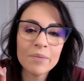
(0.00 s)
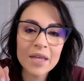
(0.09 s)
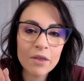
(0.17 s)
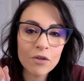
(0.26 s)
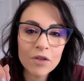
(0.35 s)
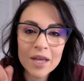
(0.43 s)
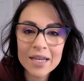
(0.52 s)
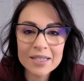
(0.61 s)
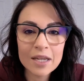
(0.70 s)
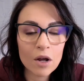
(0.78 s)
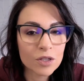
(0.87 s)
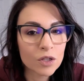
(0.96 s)
The other thing is
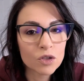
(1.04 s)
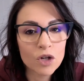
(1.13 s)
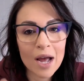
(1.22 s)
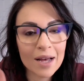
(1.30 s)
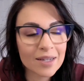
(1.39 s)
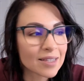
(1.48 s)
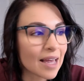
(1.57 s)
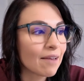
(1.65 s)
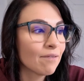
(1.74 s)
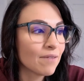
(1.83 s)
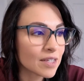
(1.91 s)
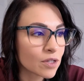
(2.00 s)
it also tracks like
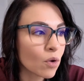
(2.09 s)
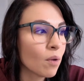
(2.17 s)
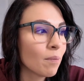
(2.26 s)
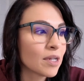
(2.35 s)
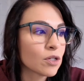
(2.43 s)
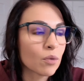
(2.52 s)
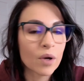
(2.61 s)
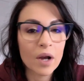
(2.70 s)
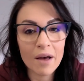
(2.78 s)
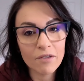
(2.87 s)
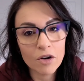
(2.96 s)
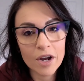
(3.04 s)
physical and mental
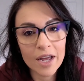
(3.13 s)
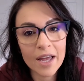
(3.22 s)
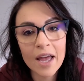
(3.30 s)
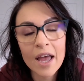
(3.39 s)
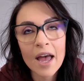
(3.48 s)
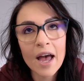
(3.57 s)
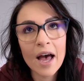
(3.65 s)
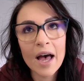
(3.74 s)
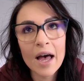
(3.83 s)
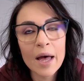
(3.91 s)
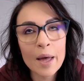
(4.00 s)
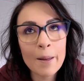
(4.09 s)
recovery.
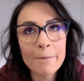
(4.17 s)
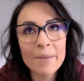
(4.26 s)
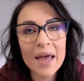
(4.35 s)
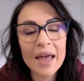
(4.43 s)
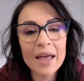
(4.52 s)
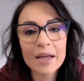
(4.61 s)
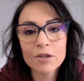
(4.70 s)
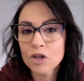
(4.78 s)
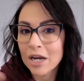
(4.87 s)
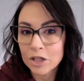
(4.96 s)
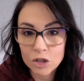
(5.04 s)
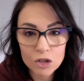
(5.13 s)
It
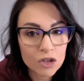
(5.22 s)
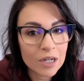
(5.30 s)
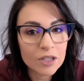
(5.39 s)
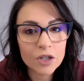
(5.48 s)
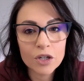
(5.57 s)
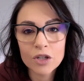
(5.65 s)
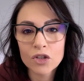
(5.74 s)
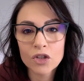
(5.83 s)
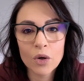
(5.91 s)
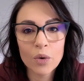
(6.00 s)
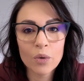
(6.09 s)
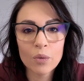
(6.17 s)
tracks your stressors.
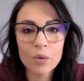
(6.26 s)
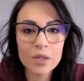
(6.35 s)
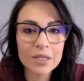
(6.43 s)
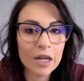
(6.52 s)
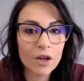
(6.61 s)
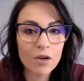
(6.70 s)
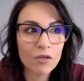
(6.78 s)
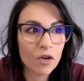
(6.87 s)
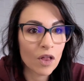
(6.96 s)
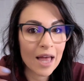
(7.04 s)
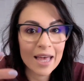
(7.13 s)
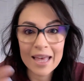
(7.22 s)
So it will tell you if you're
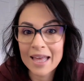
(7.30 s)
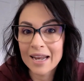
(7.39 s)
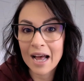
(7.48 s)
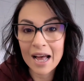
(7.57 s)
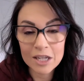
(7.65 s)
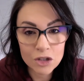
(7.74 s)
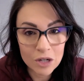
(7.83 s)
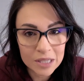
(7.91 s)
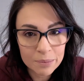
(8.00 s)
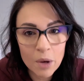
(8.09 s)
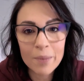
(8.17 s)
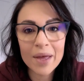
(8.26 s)
like in a high
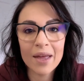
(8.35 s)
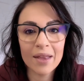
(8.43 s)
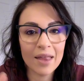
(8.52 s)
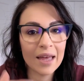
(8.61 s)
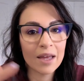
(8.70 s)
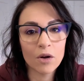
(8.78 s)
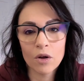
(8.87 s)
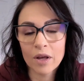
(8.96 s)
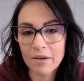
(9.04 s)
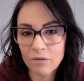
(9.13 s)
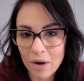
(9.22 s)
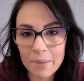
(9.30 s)
stress moment, like it'll
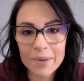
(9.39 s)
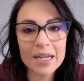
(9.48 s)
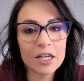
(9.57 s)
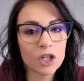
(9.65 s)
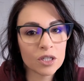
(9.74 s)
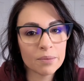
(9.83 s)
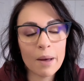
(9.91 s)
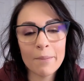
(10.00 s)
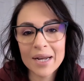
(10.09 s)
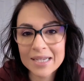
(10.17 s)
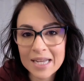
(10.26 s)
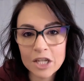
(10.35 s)
give recommendations about
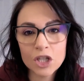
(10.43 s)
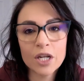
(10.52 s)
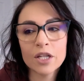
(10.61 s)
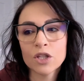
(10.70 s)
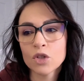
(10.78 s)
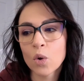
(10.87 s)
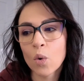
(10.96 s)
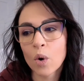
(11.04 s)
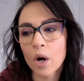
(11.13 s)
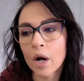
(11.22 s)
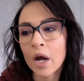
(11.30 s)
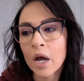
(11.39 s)
meditations
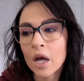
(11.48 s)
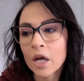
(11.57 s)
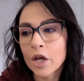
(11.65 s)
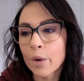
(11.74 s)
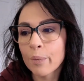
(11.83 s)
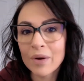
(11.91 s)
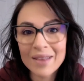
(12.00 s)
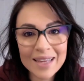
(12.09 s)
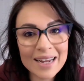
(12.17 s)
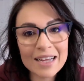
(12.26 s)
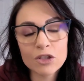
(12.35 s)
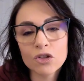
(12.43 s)
or,
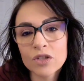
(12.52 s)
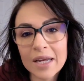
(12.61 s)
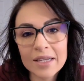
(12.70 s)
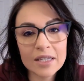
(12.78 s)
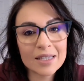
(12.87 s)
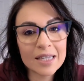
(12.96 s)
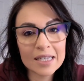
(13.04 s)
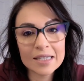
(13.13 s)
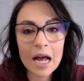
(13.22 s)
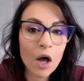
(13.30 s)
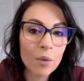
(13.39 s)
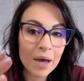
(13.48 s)
breathing exercises, things
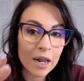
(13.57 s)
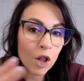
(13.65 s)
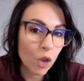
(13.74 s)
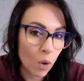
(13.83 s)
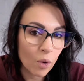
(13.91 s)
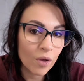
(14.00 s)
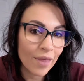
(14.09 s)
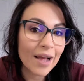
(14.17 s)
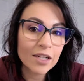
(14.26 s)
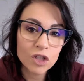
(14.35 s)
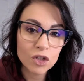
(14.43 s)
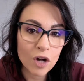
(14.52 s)
to help kind of lower
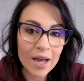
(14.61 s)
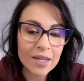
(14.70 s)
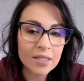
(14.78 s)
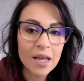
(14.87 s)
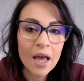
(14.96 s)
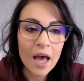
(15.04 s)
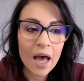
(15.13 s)
that stress,